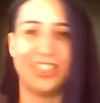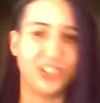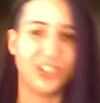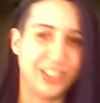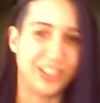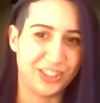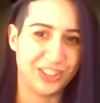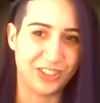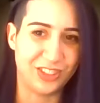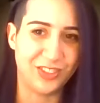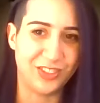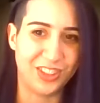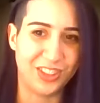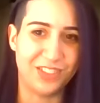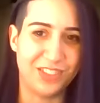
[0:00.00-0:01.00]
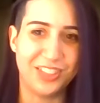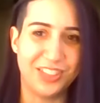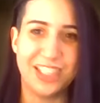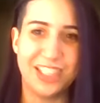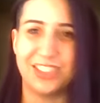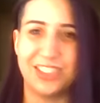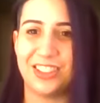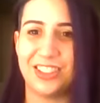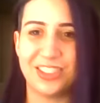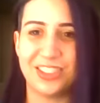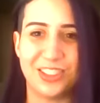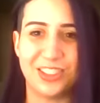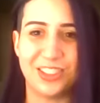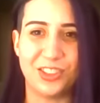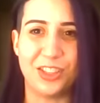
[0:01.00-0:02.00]
history museum, so this is
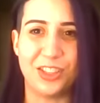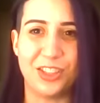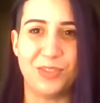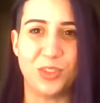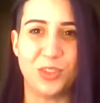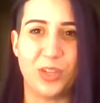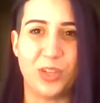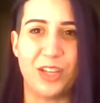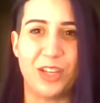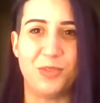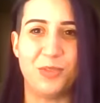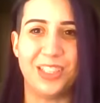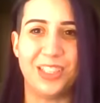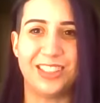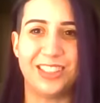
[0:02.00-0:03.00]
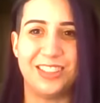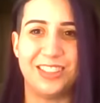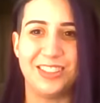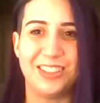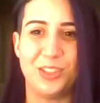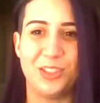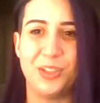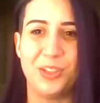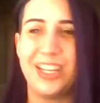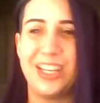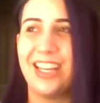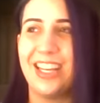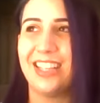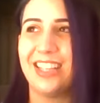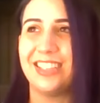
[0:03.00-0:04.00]
new to them as well. But it's also
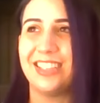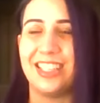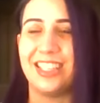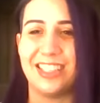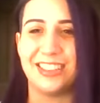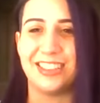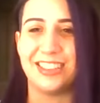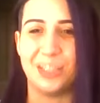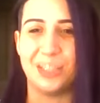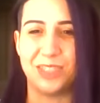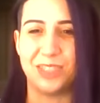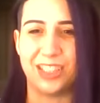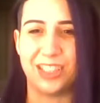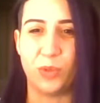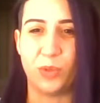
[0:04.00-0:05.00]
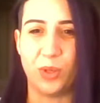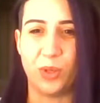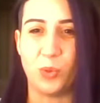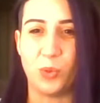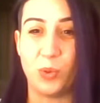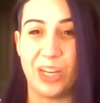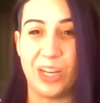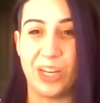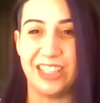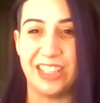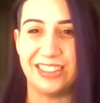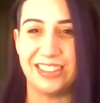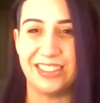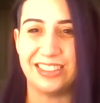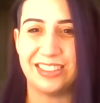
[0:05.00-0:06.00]
taking that step to say we want
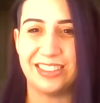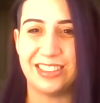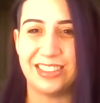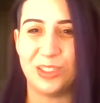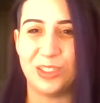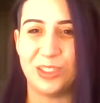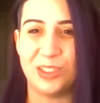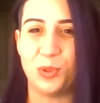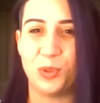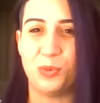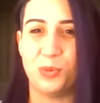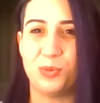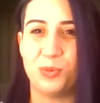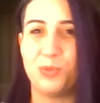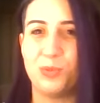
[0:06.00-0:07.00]
to